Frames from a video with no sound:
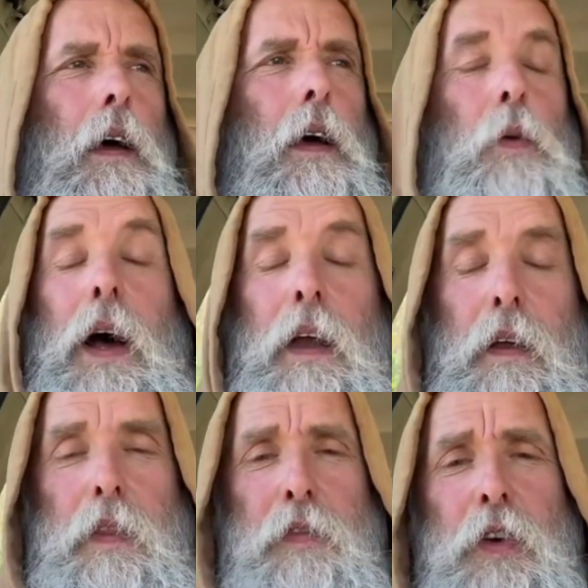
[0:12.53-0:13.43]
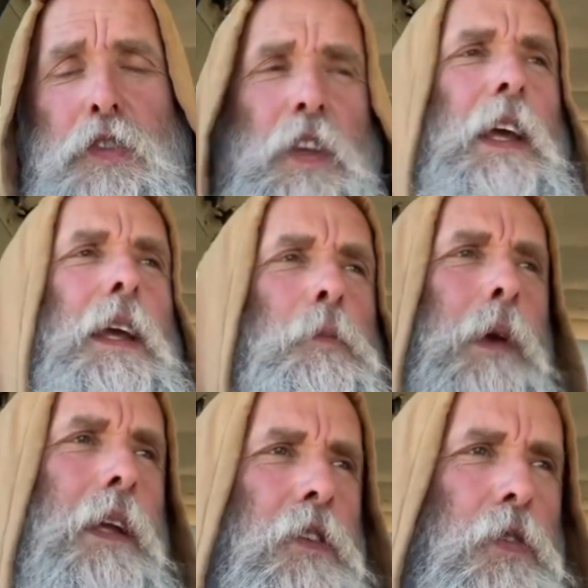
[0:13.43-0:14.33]
Well, the first thing it
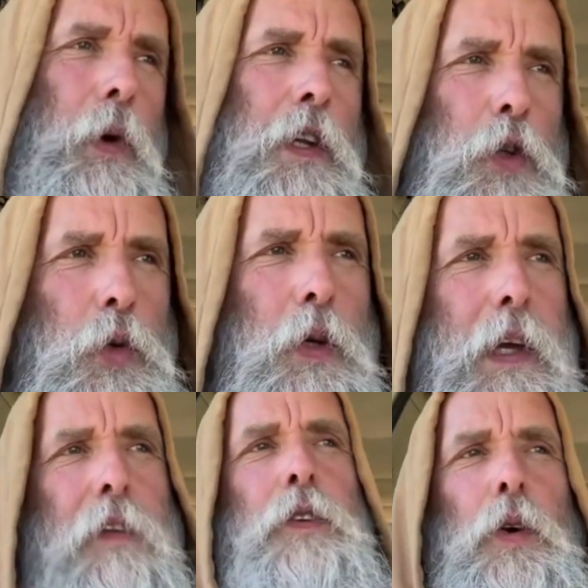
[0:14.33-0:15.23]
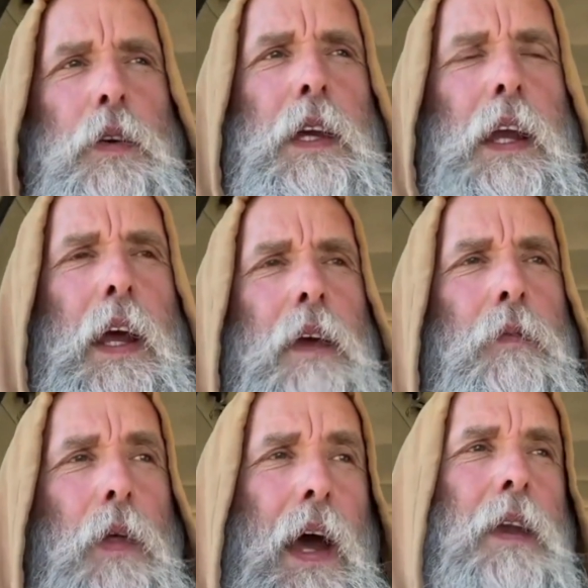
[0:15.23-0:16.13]
means when you give your DNA
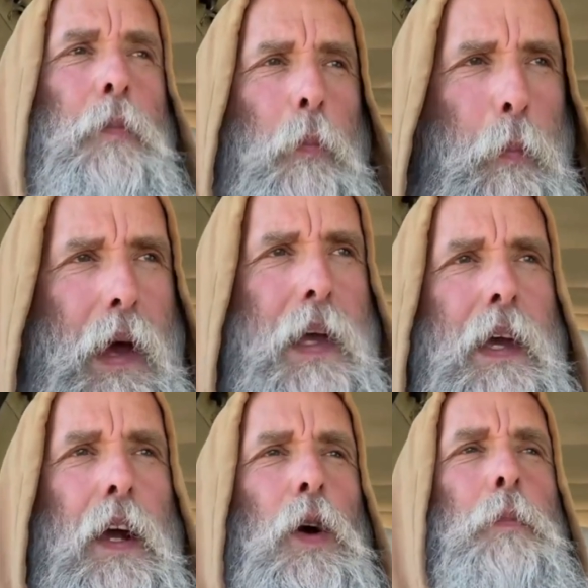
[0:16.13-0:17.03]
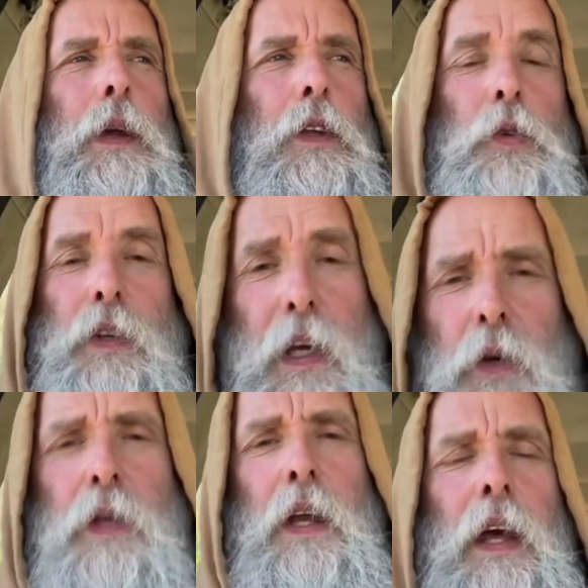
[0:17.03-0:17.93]
and pay a company to take
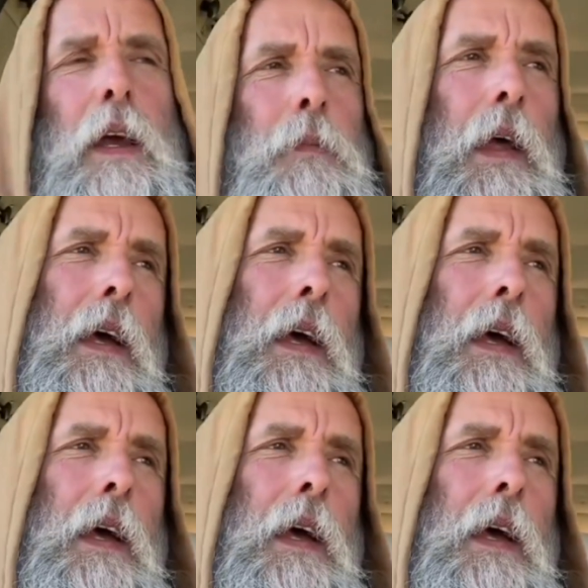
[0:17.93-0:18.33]
your DNA